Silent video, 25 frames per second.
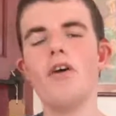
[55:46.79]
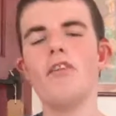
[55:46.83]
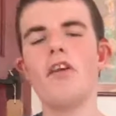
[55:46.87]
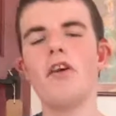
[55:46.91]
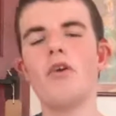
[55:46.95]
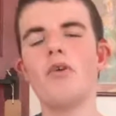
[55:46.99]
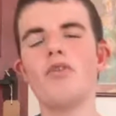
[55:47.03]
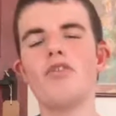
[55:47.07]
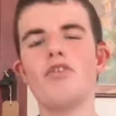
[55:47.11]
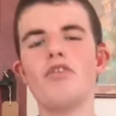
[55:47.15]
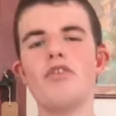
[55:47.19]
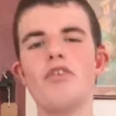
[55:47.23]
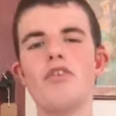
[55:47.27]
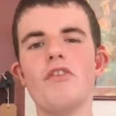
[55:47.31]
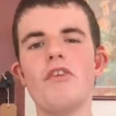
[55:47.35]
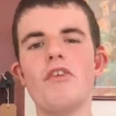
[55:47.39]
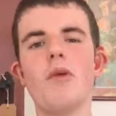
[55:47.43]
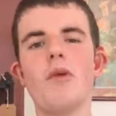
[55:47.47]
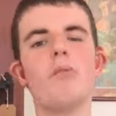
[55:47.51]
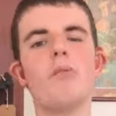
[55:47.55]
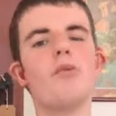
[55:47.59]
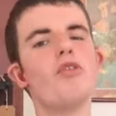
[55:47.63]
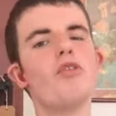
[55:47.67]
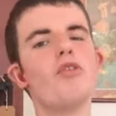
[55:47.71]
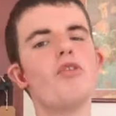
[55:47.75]
and they also do
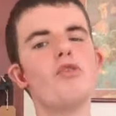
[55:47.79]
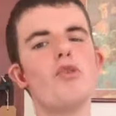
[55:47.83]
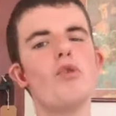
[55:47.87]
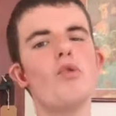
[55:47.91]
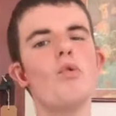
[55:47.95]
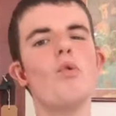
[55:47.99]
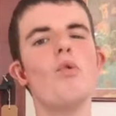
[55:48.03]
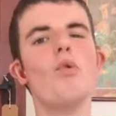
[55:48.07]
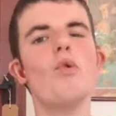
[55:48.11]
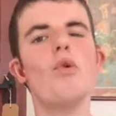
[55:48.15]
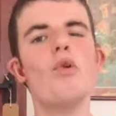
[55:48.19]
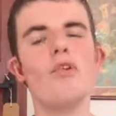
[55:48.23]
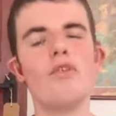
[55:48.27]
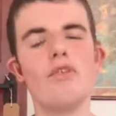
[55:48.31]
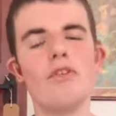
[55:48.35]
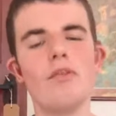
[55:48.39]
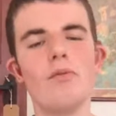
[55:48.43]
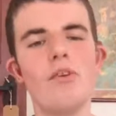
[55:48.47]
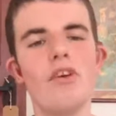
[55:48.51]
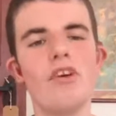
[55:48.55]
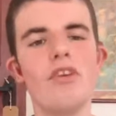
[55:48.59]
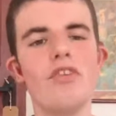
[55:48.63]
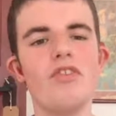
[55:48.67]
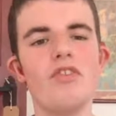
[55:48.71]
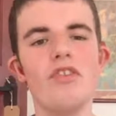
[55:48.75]
their political awards
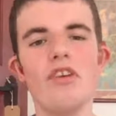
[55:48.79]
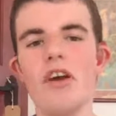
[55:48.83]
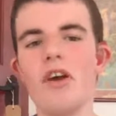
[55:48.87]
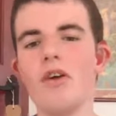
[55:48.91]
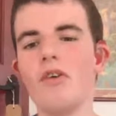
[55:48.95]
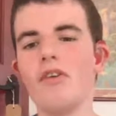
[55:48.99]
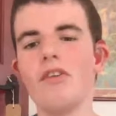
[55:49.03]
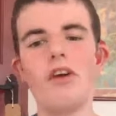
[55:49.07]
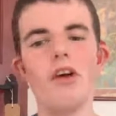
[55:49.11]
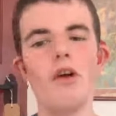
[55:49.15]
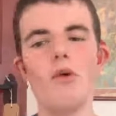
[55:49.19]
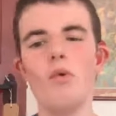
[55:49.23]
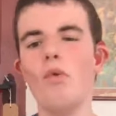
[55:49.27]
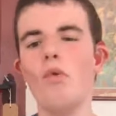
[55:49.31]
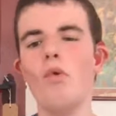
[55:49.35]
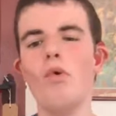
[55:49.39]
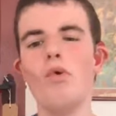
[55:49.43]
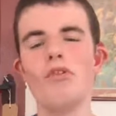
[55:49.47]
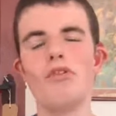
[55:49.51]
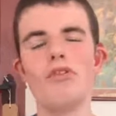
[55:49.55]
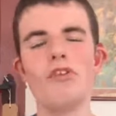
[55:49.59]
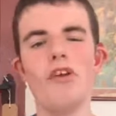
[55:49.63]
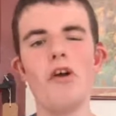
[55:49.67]
of each year, where they award,